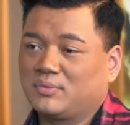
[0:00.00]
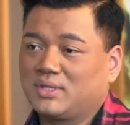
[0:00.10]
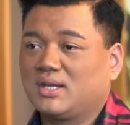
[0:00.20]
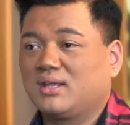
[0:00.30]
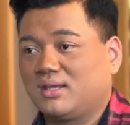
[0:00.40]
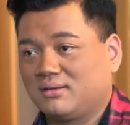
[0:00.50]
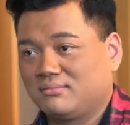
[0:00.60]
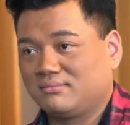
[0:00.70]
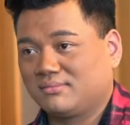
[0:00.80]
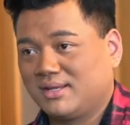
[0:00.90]
Then again,
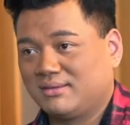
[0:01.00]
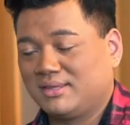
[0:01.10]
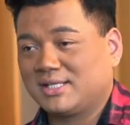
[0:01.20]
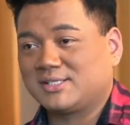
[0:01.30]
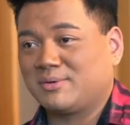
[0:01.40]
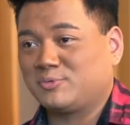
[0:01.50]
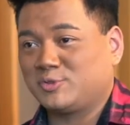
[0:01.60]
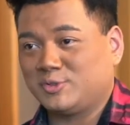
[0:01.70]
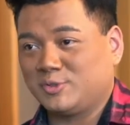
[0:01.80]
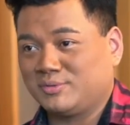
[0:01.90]
that's up
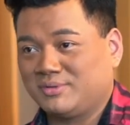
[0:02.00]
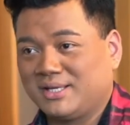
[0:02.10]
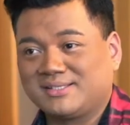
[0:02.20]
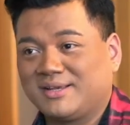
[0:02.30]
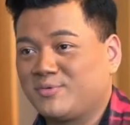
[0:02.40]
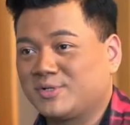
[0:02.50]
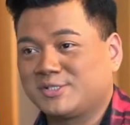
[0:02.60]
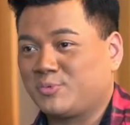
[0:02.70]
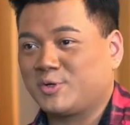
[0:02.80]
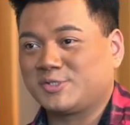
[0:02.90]
to you. That's
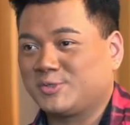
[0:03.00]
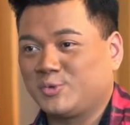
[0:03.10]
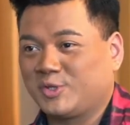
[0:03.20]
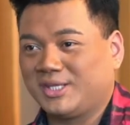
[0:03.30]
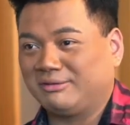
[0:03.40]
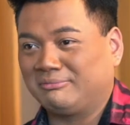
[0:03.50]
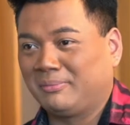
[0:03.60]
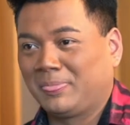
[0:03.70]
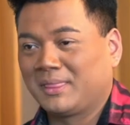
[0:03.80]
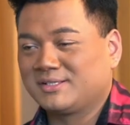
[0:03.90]
everyone's personal thing.
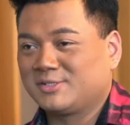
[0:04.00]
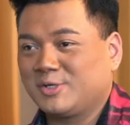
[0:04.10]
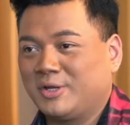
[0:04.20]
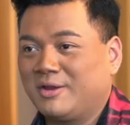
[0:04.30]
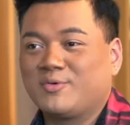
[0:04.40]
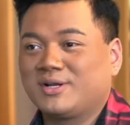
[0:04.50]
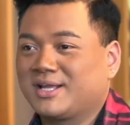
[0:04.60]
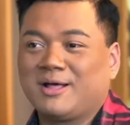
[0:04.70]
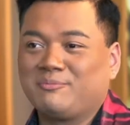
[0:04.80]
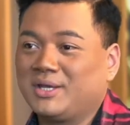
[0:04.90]
So everyone
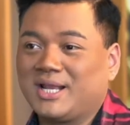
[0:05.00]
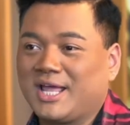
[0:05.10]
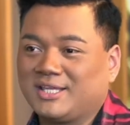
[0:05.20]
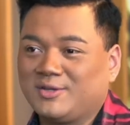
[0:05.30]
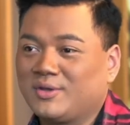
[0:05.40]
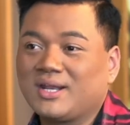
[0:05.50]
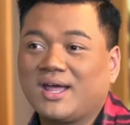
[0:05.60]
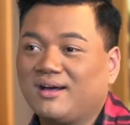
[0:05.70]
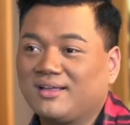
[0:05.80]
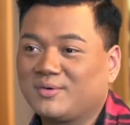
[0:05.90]
can't be like you and
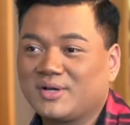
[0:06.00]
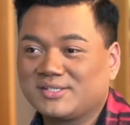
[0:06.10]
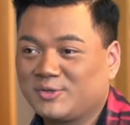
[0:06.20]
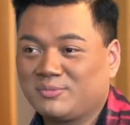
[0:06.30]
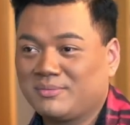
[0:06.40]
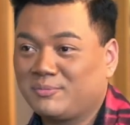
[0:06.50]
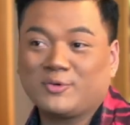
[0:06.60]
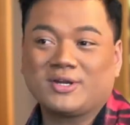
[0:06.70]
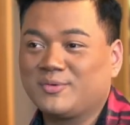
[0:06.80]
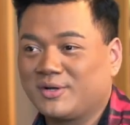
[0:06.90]
I, otherwise it'll be a
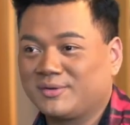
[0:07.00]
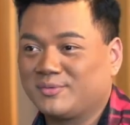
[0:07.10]
boring world.